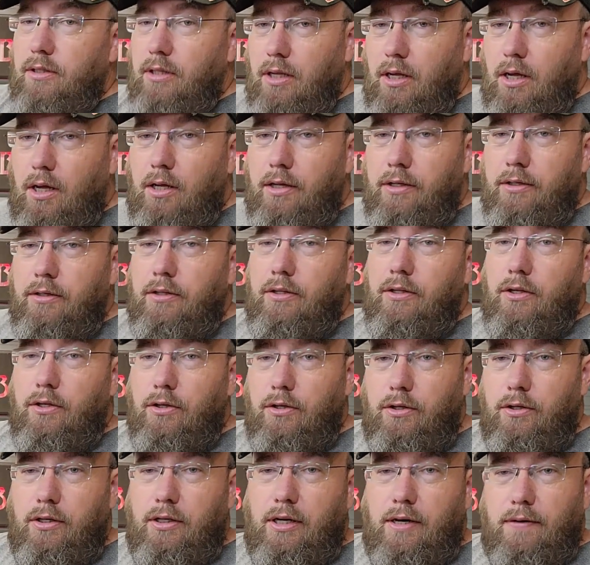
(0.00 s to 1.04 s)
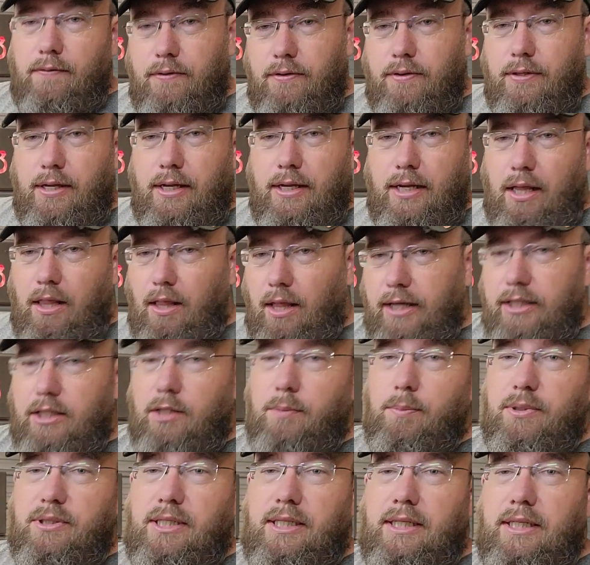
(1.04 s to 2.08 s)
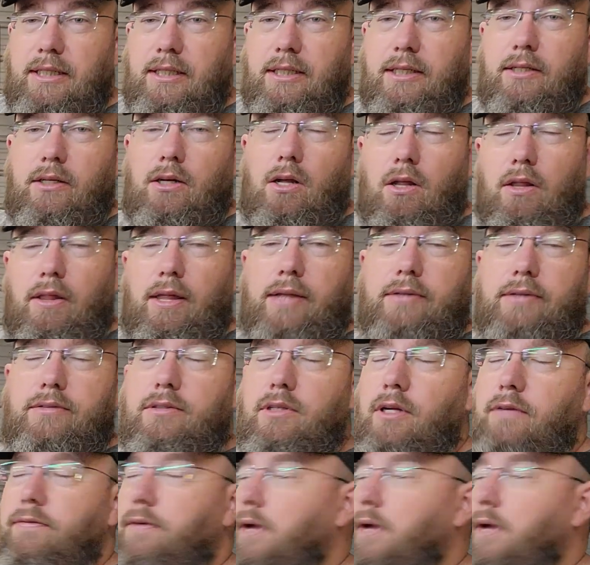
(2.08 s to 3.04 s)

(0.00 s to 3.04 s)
on the hood and everything. I like the patina and all that stuff.